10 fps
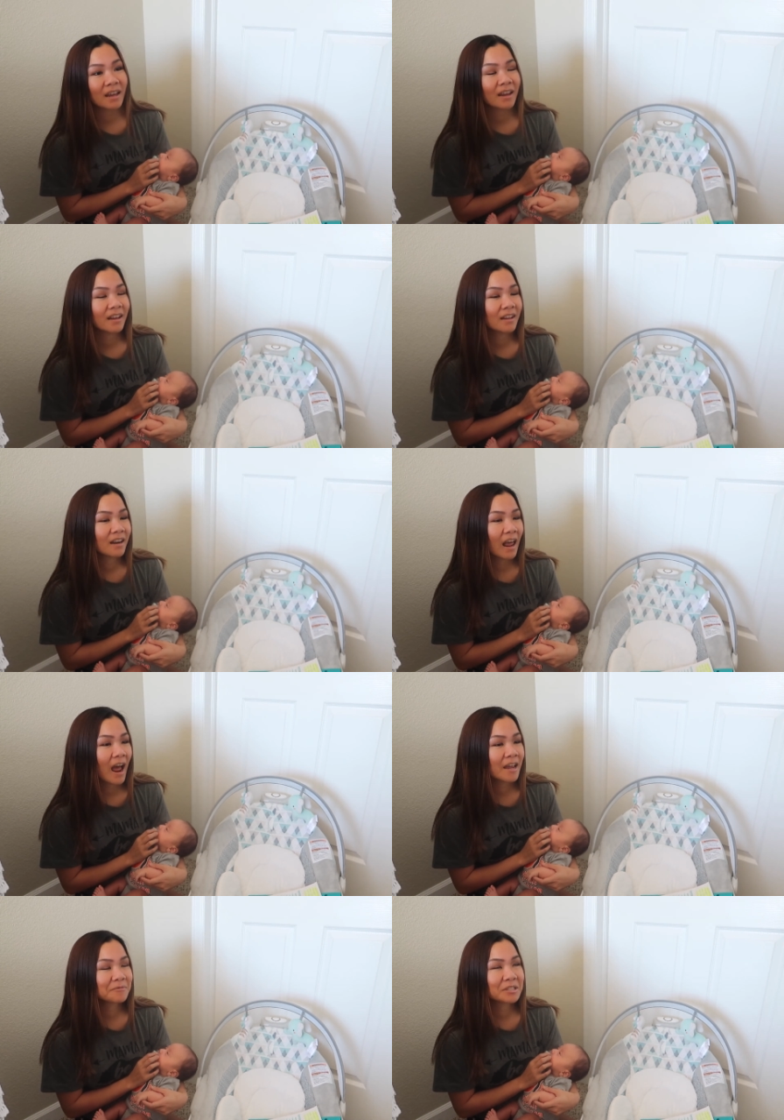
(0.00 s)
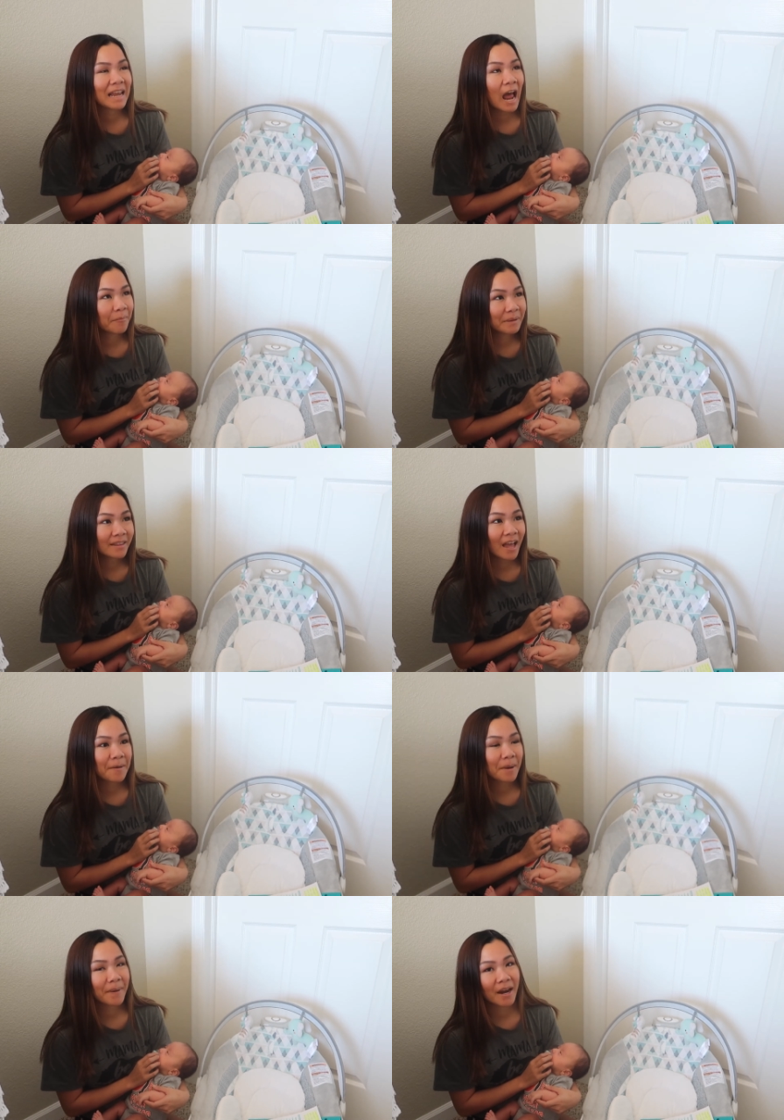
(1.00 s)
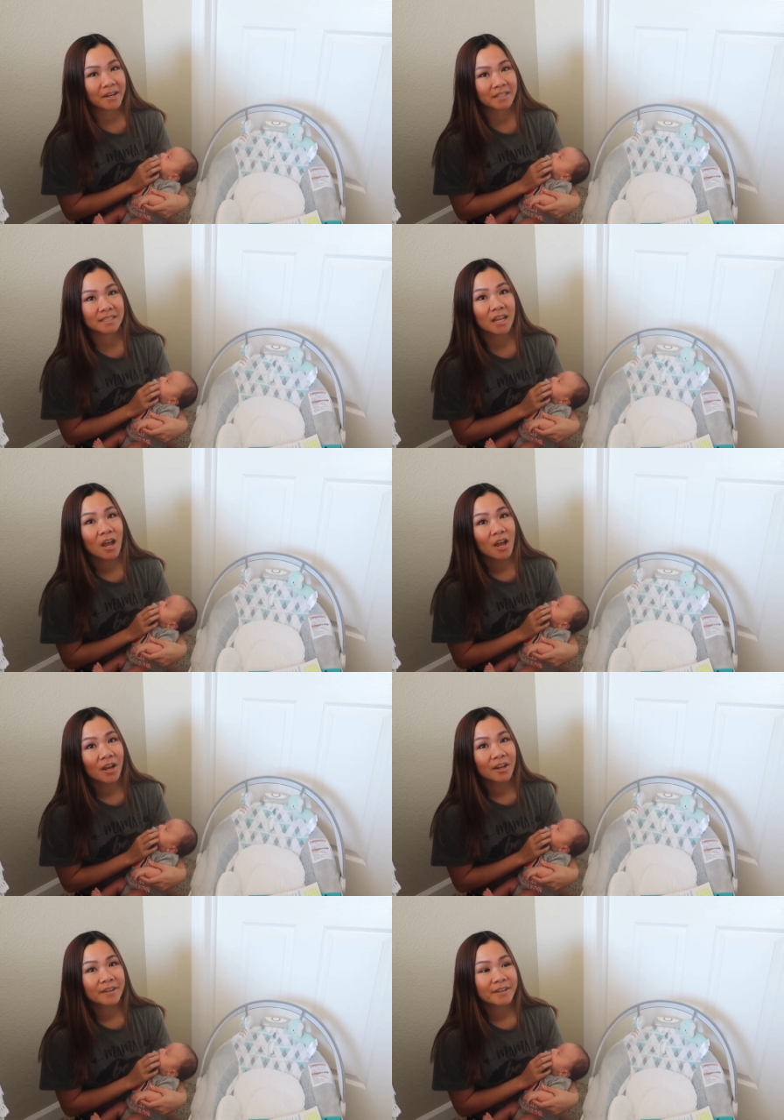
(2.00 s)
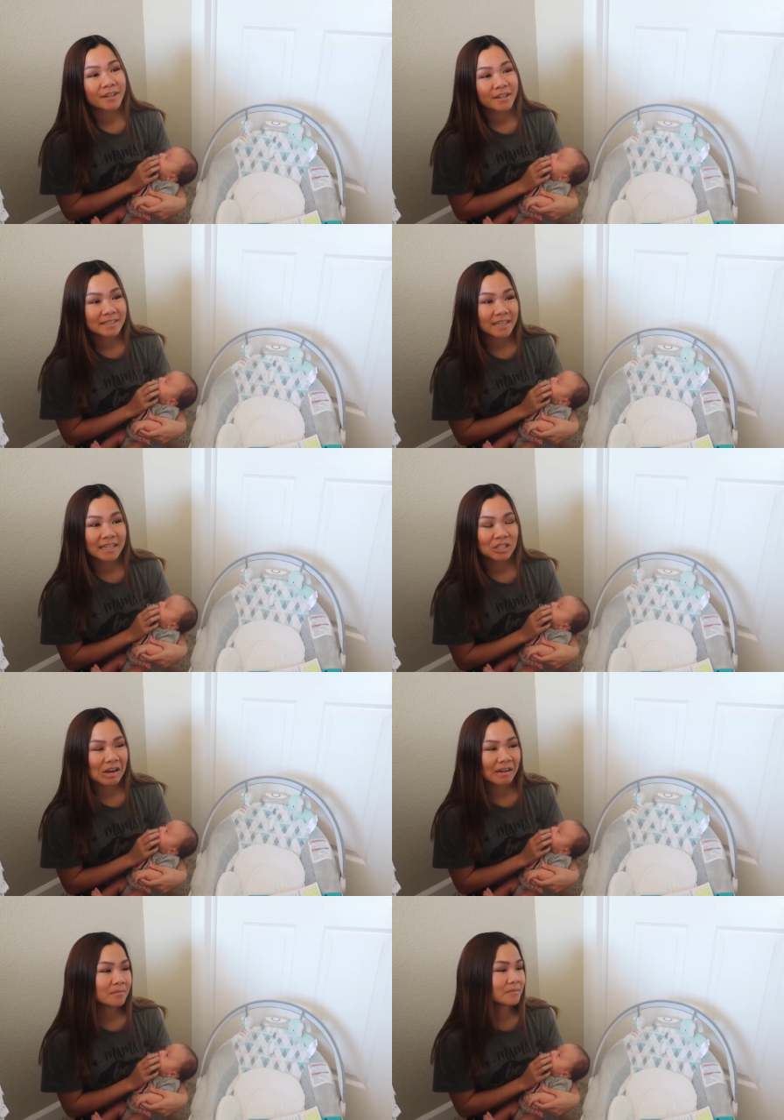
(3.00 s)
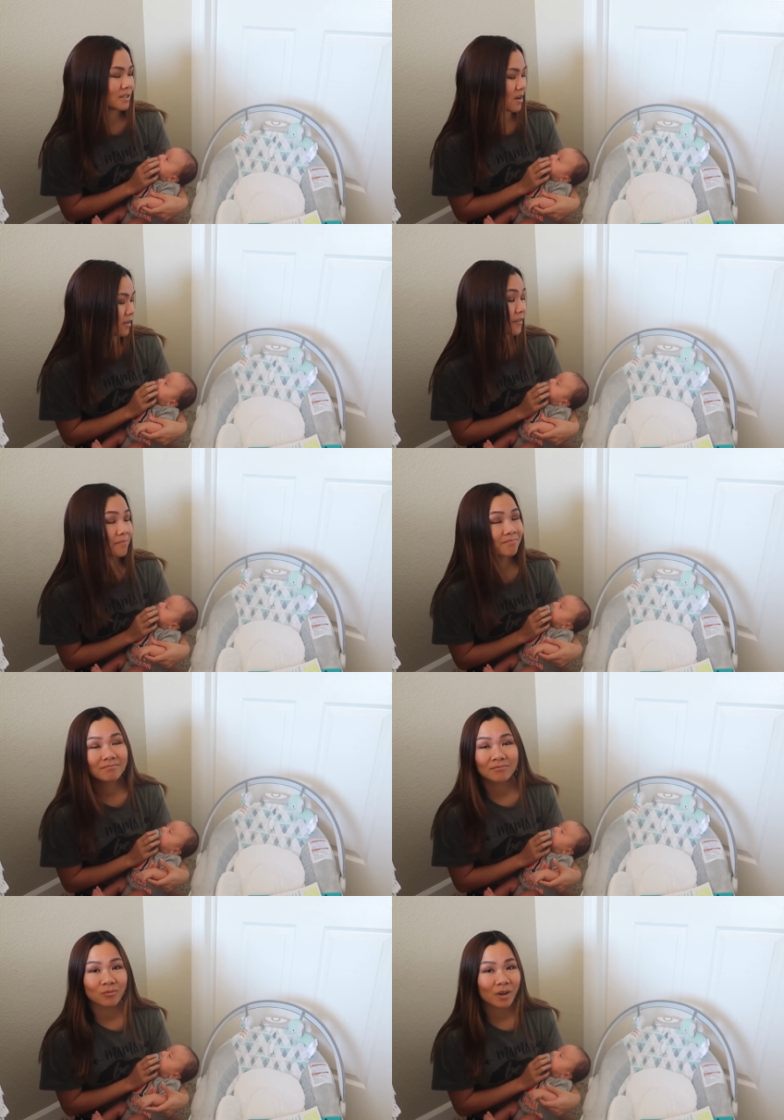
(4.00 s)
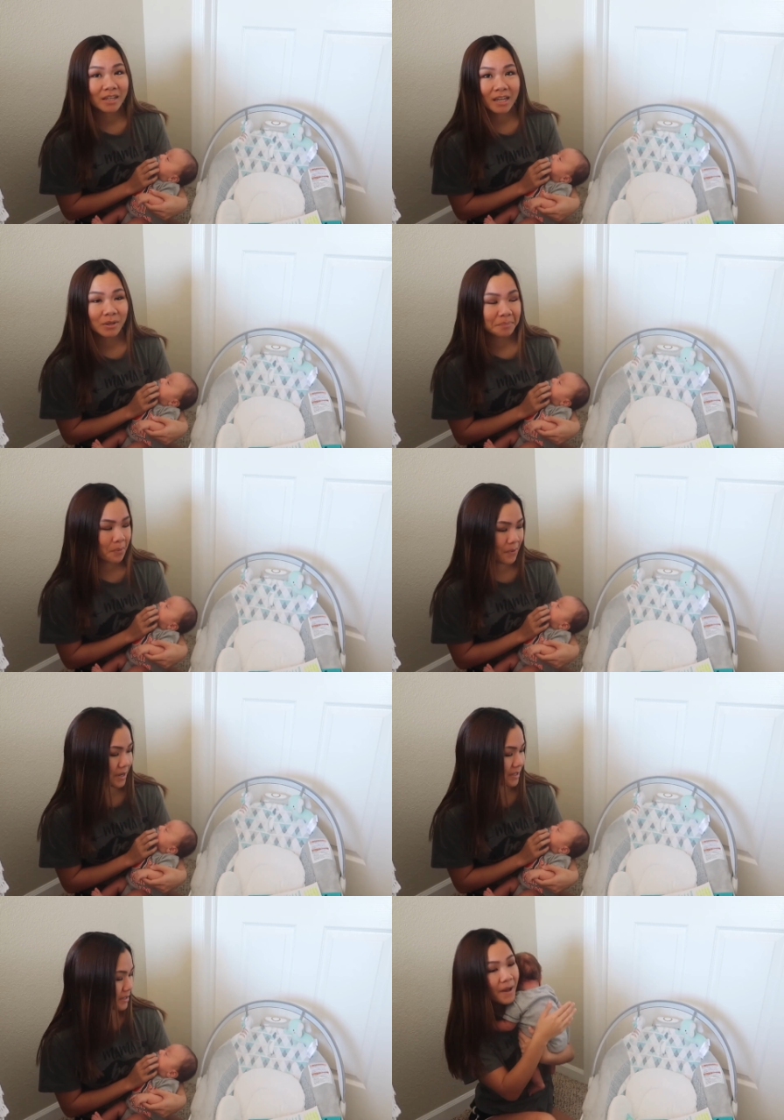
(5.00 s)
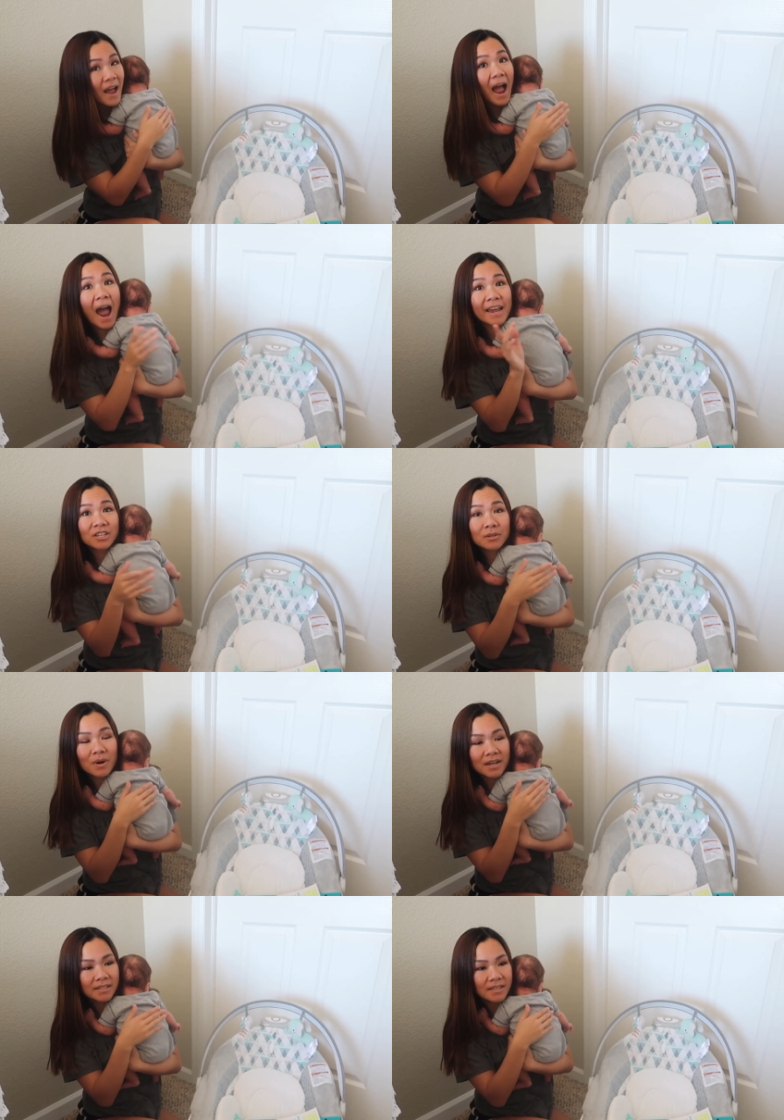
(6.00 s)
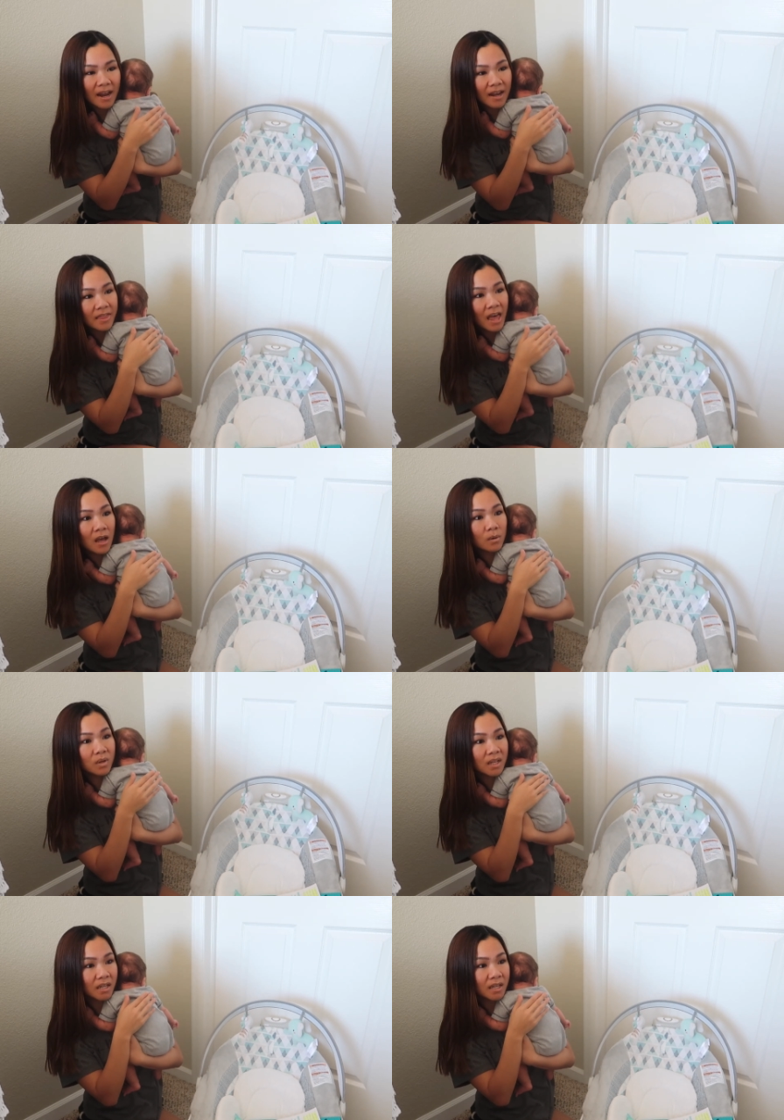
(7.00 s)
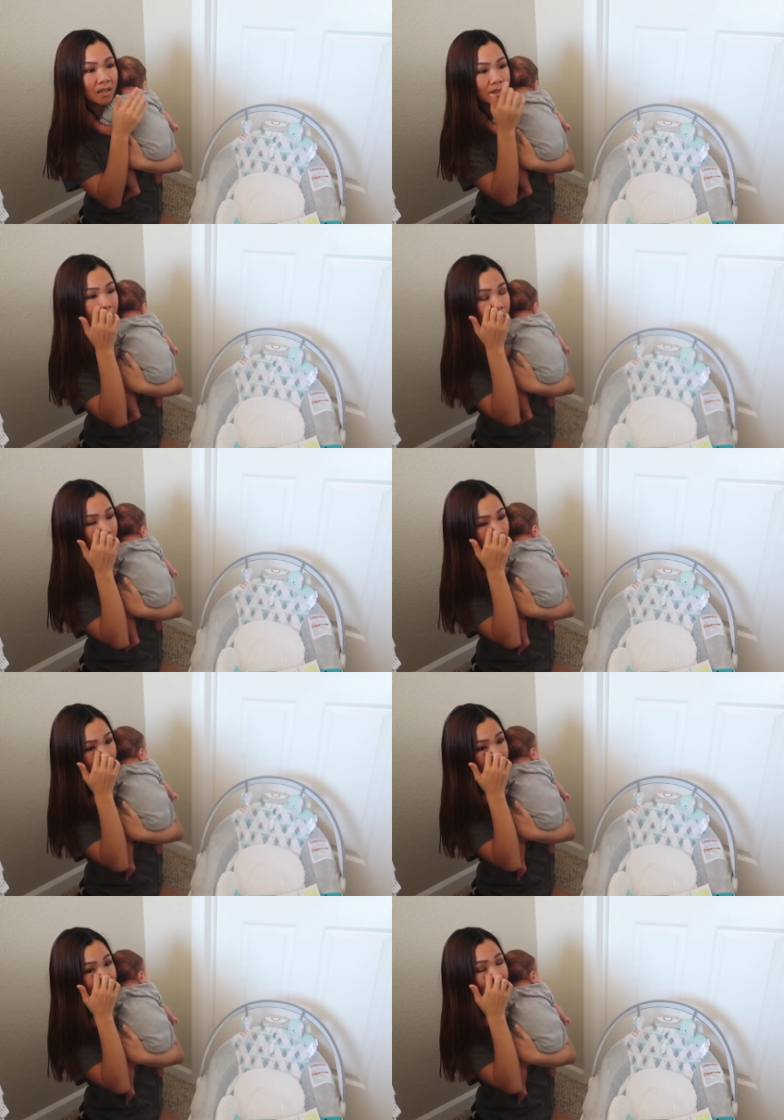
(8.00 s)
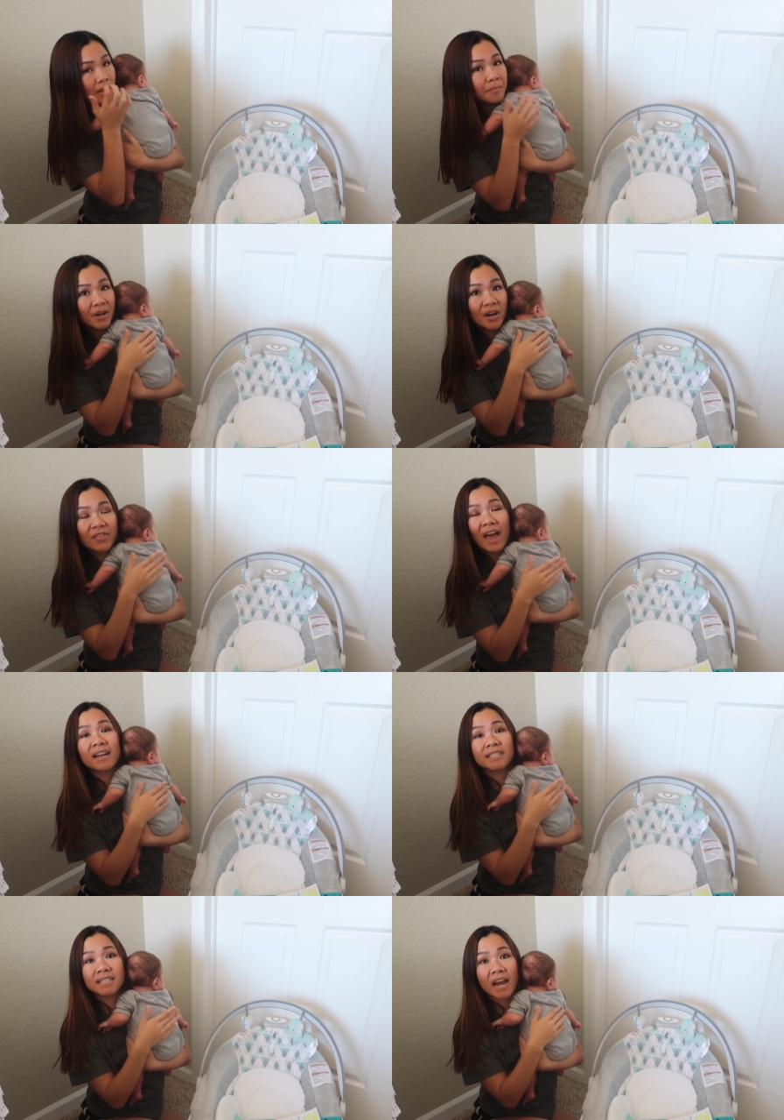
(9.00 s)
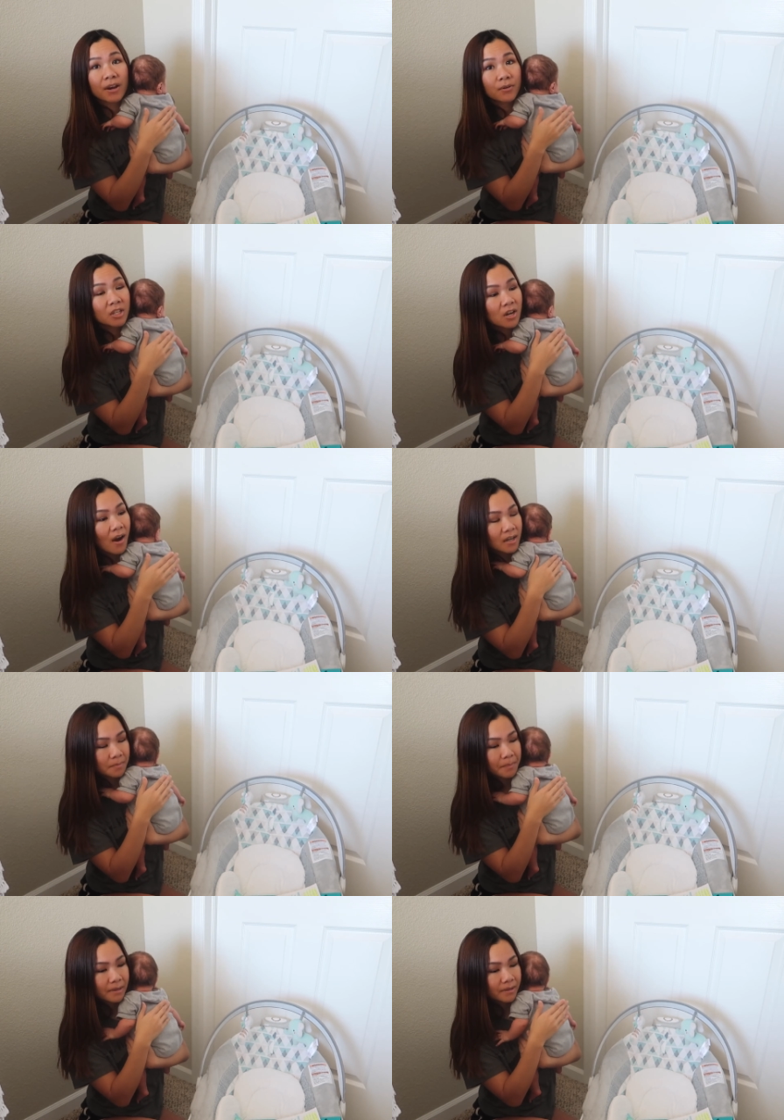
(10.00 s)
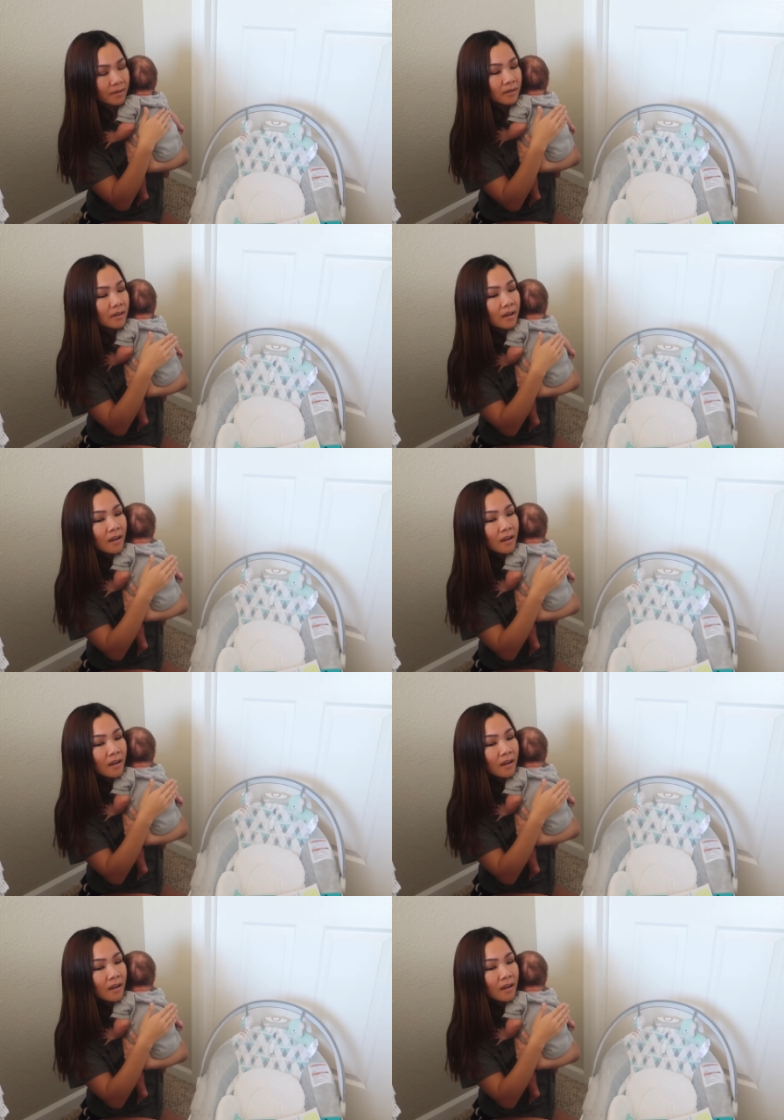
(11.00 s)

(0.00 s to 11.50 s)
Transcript: and I'm just happy that my parents could see James when he was born. But I just want to say that we gave birth at Sky Ridge Hospital,